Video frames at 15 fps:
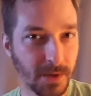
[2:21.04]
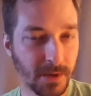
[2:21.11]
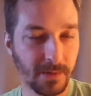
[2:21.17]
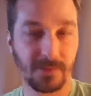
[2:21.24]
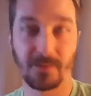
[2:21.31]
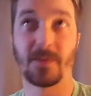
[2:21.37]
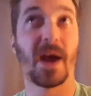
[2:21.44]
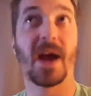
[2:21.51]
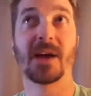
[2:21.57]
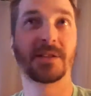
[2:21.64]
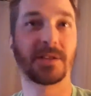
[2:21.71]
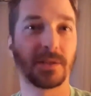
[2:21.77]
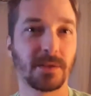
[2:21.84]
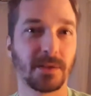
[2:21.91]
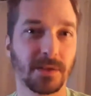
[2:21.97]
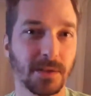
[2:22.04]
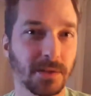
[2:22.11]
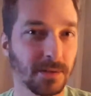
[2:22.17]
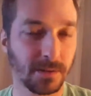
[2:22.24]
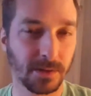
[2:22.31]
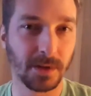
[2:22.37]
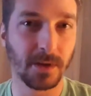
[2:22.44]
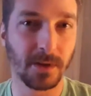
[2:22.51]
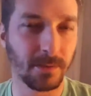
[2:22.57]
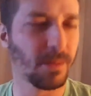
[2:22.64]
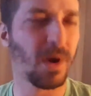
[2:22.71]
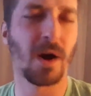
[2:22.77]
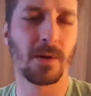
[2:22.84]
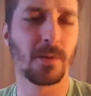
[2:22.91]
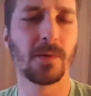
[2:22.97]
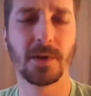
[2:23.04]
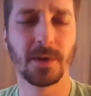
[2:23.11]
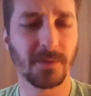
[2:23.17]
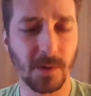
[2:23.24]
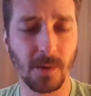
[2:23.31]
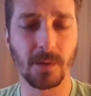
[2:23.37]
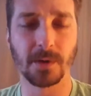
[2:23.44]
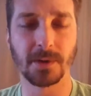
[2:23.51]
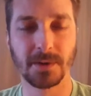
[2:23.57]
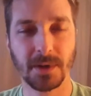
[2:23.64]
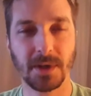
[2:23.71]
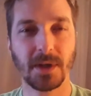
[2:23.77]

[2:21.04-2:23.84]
faster than, Mach 1, of course.